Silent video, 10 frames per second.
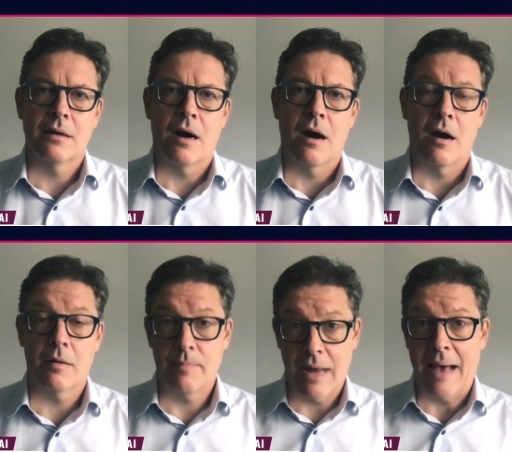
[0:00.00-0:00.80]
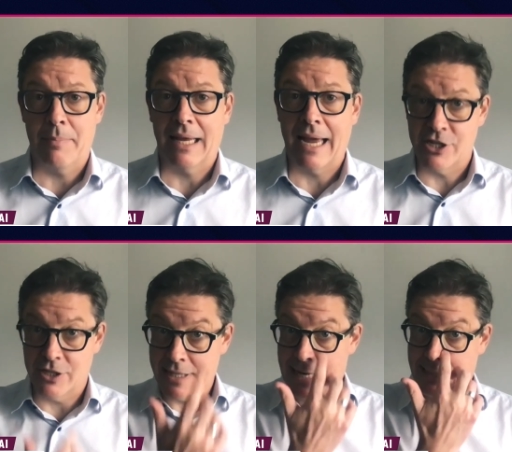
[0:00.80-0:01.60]
our
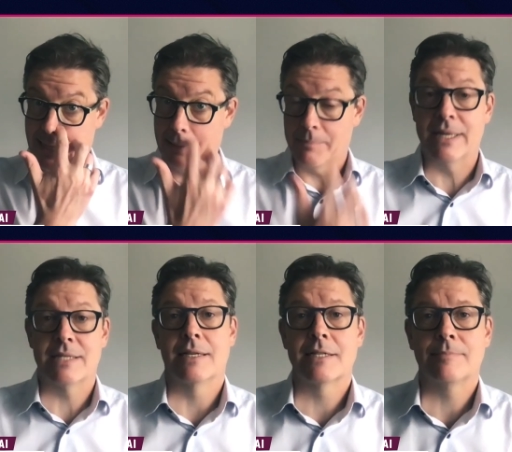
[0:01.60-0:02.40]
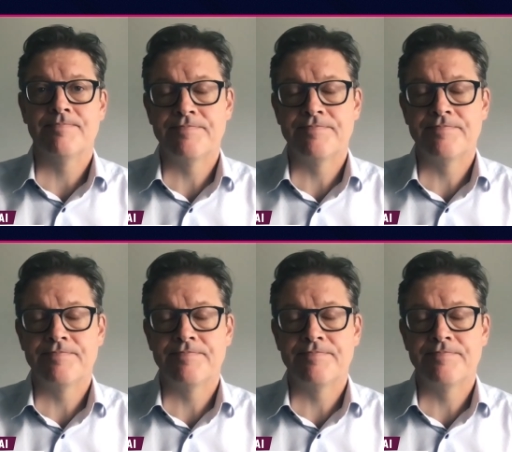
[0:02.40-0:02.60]
application testing business.